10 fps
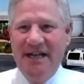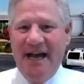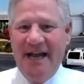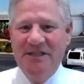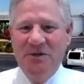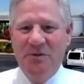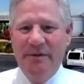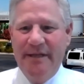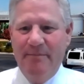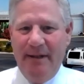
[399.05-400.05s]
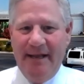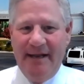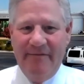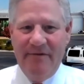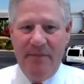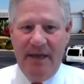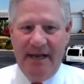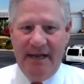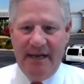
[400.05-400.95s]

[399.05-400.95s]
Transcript: to high school where they planned every minute.